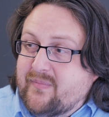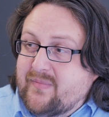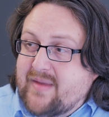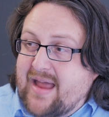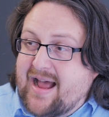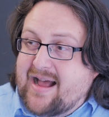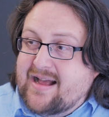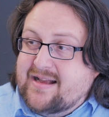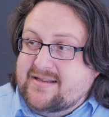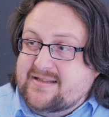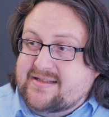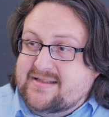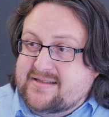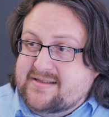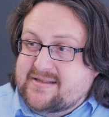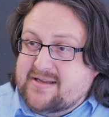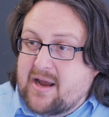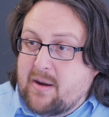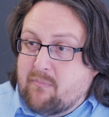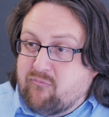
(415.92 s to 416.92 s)

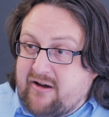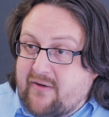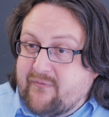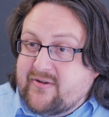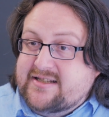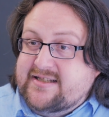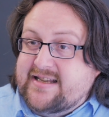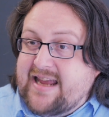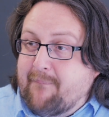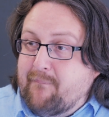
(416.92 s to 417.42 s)
has privacy